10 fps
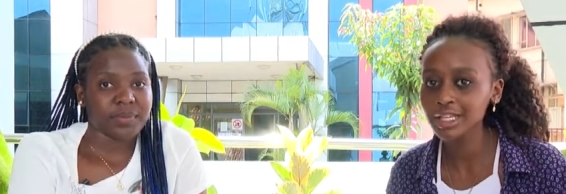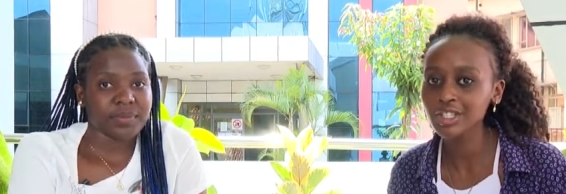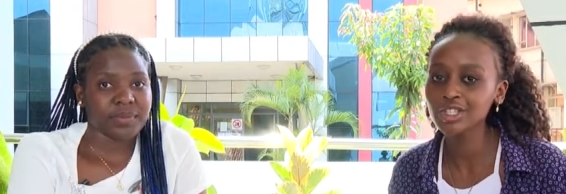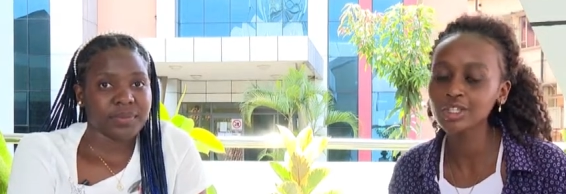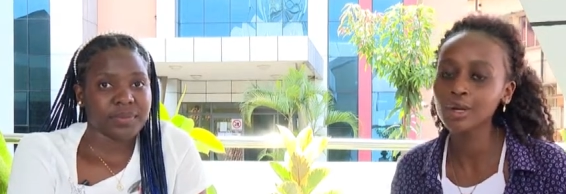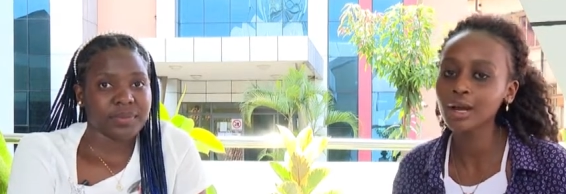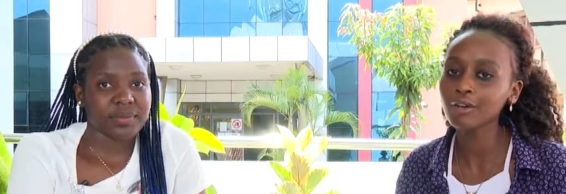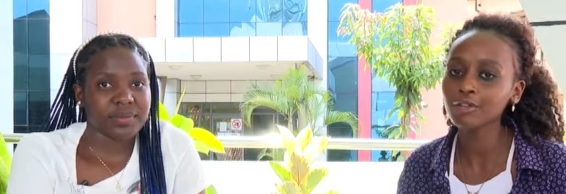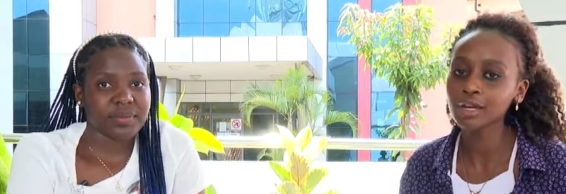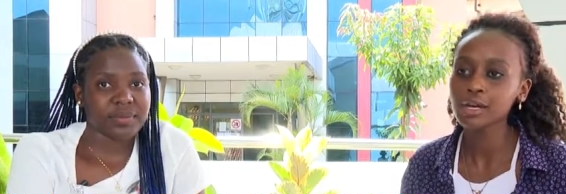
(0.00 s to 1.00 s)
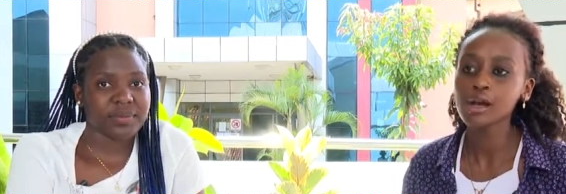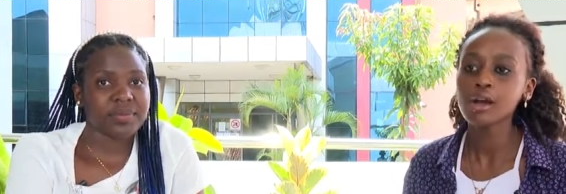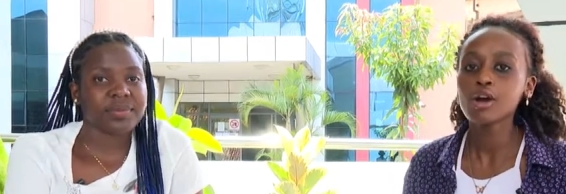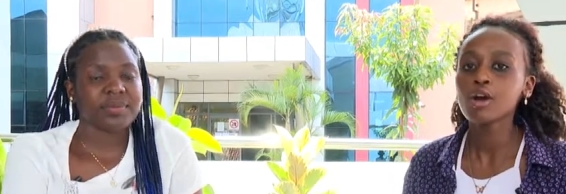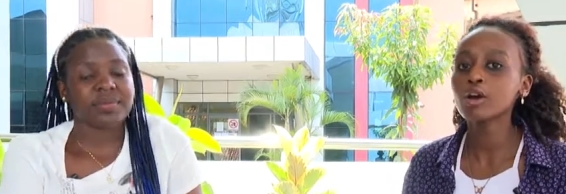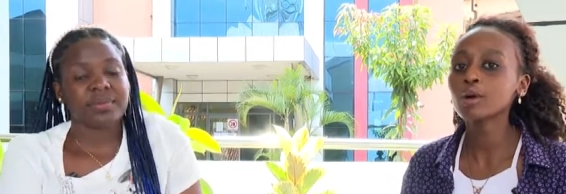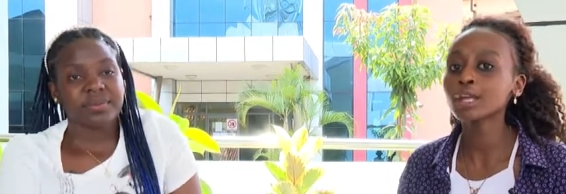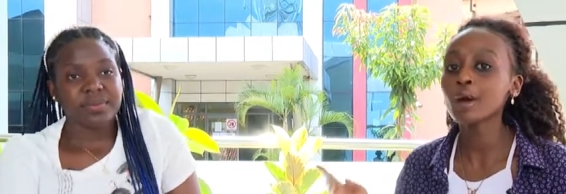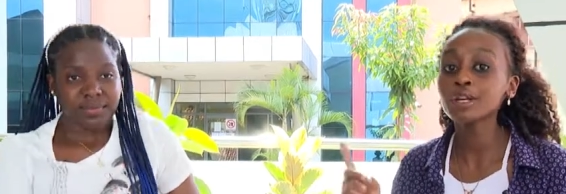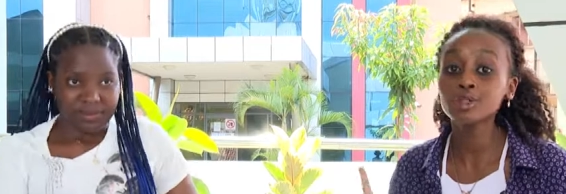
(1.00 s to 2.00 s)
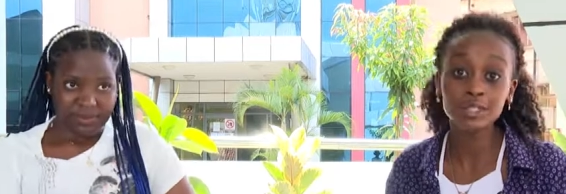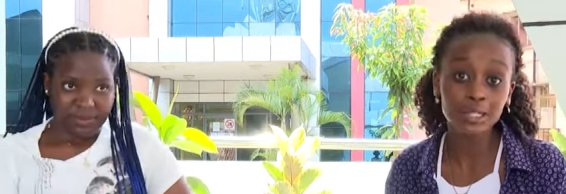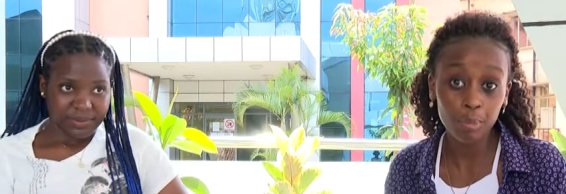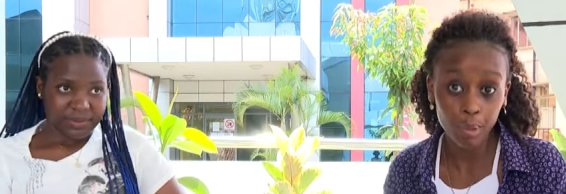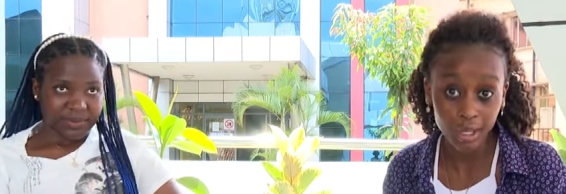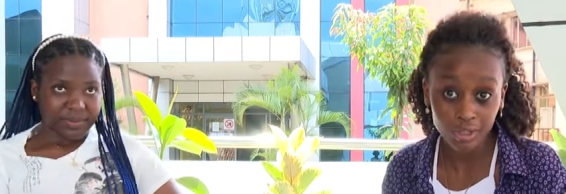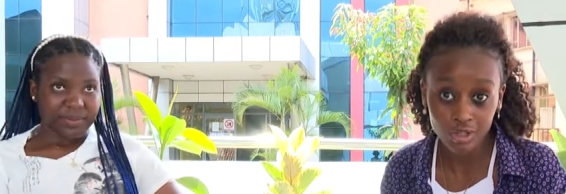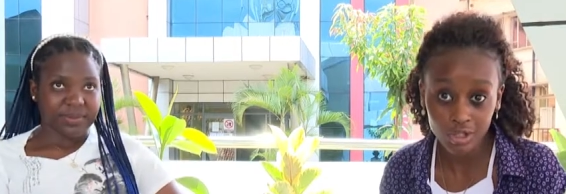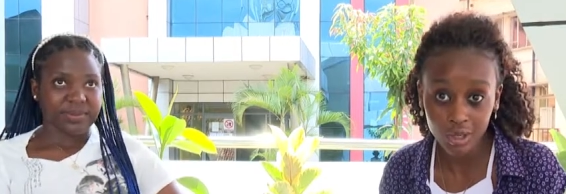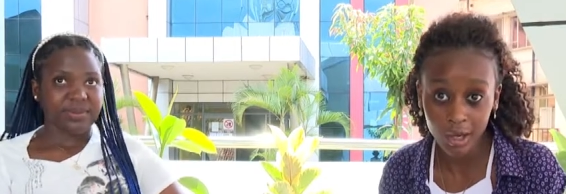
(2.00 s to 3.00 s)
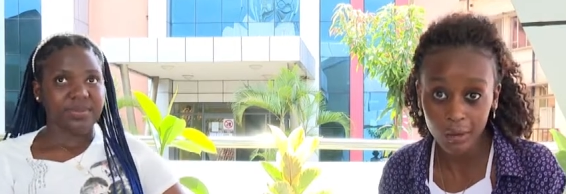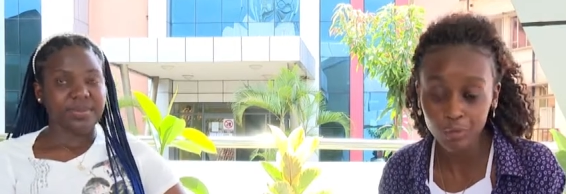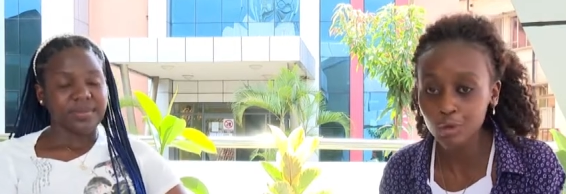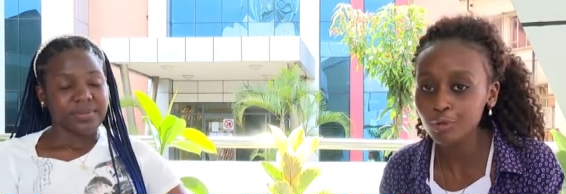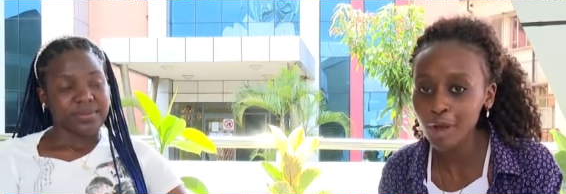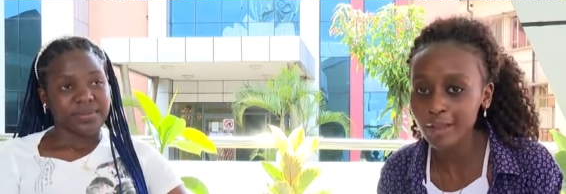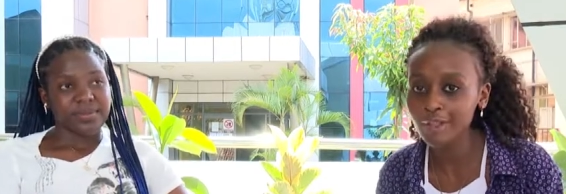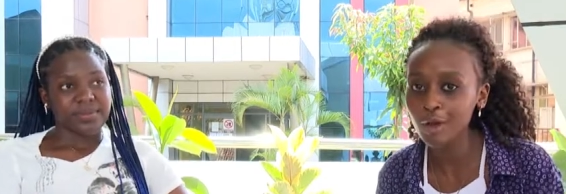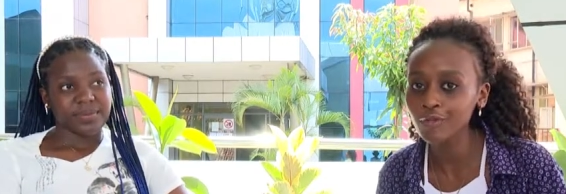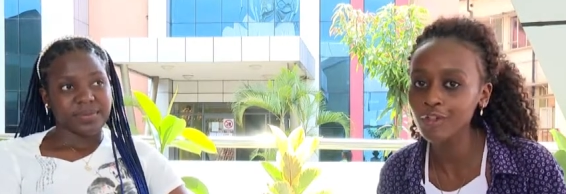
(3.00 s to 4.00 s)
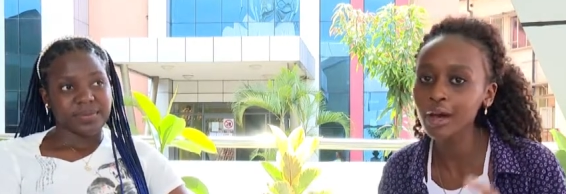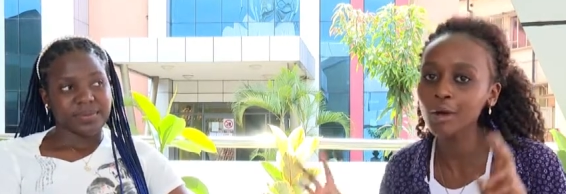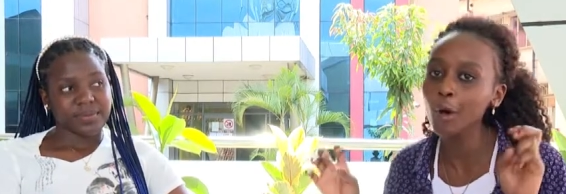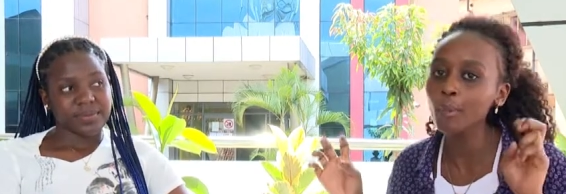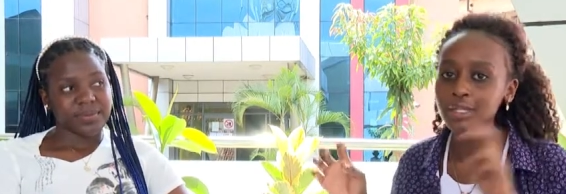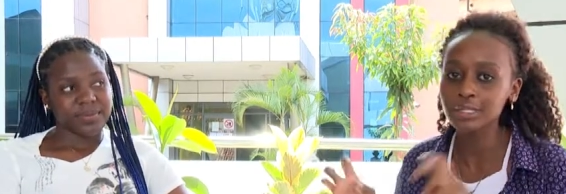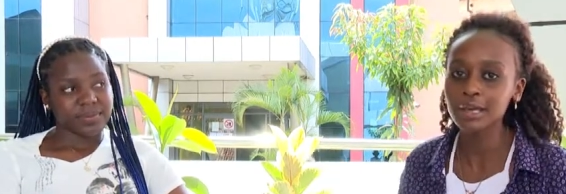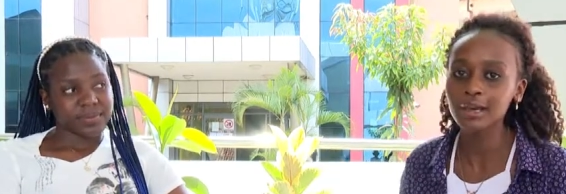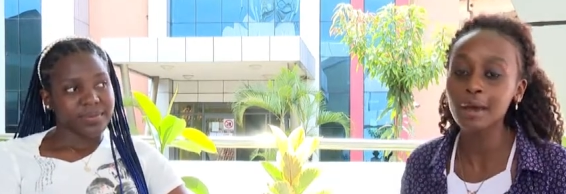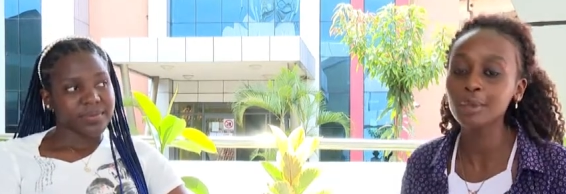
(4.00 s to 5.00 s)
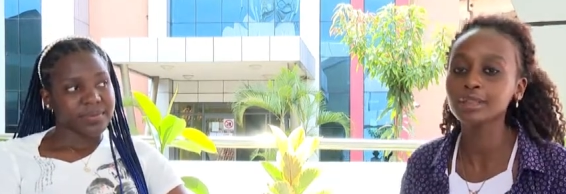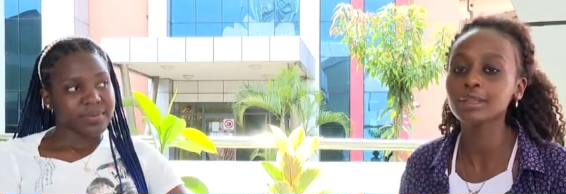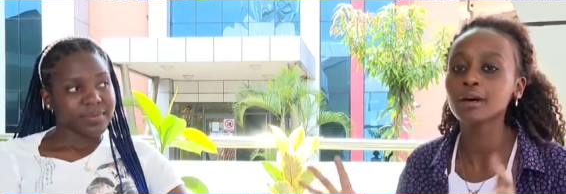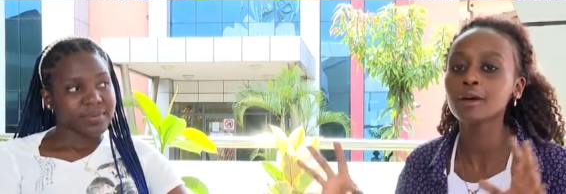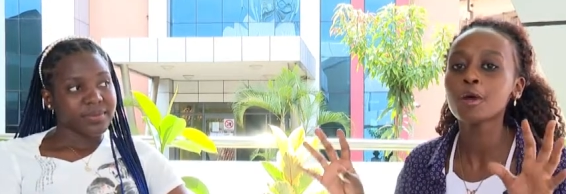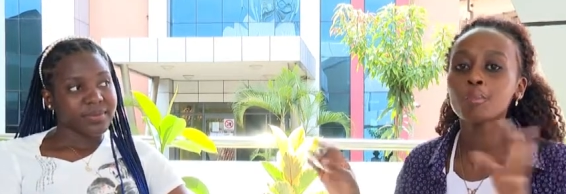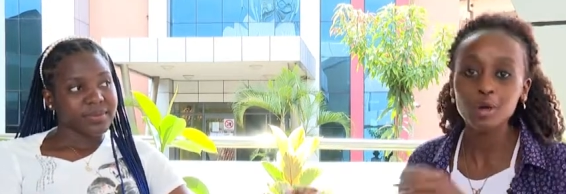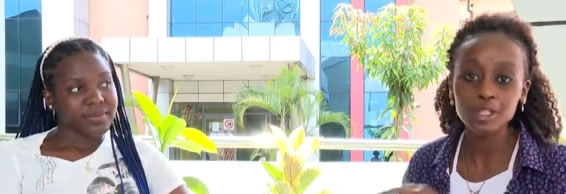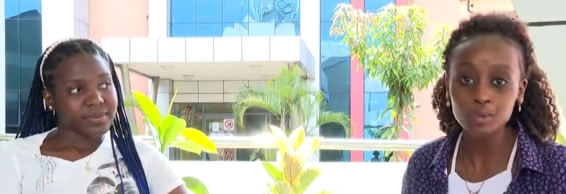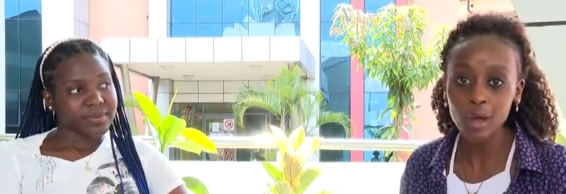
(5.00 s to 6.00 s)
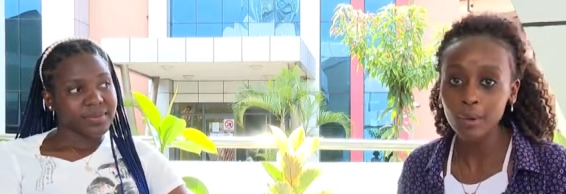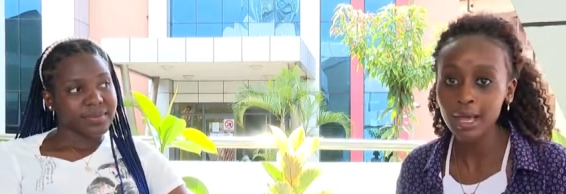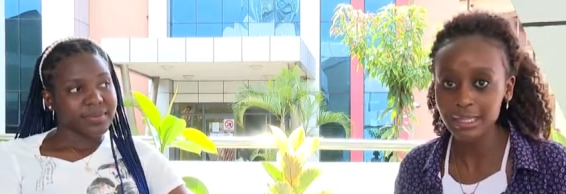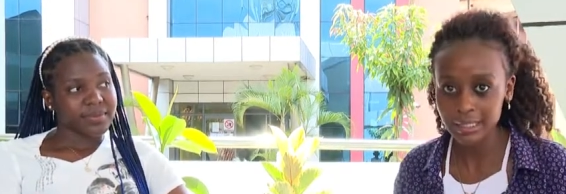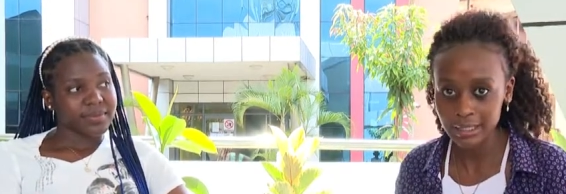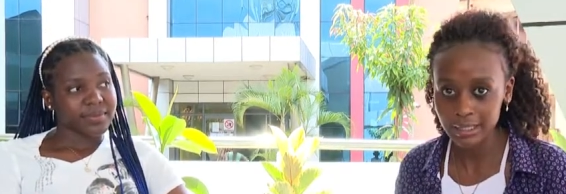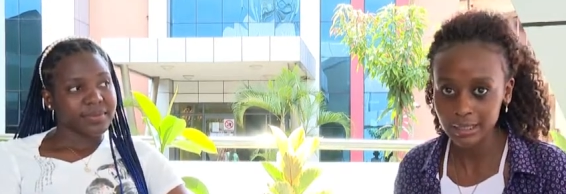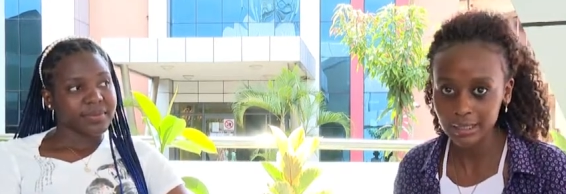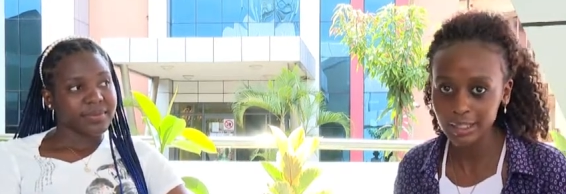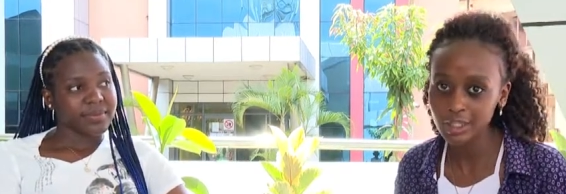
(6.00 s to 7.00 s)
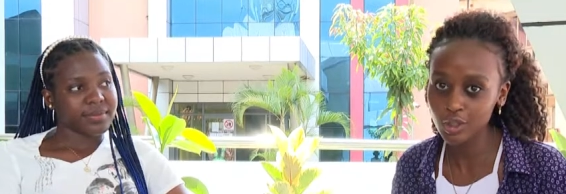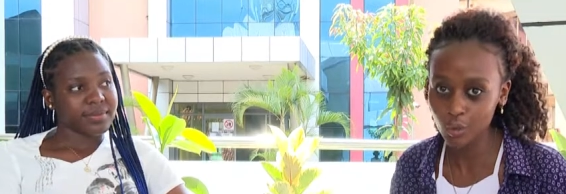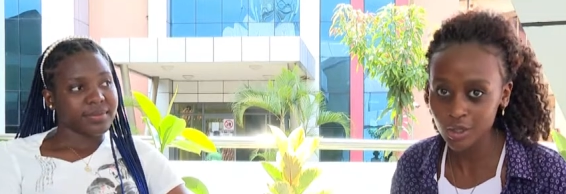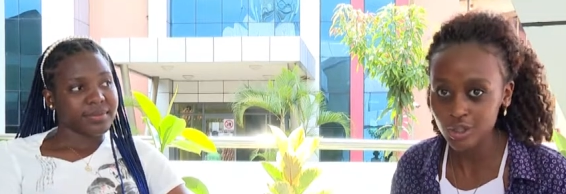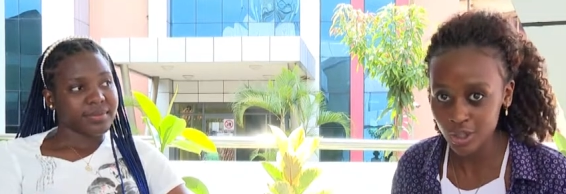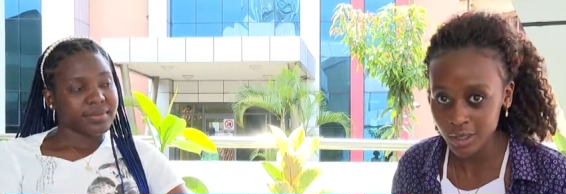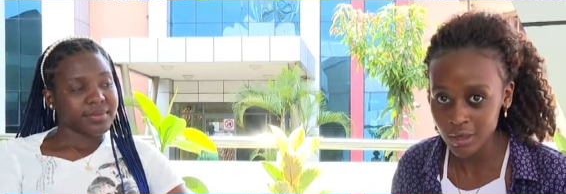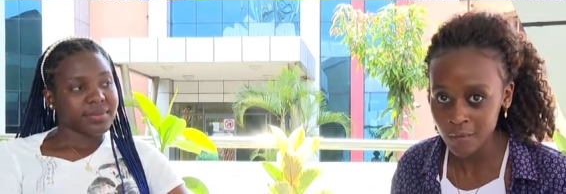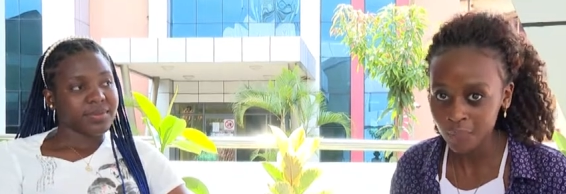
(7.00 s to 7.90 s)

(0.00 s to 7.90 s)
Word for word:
Speaker 1: TIG Network Afrika, or on our Twitter page. Um, you'll find the, the comments there. I mean, the post where we asked this question.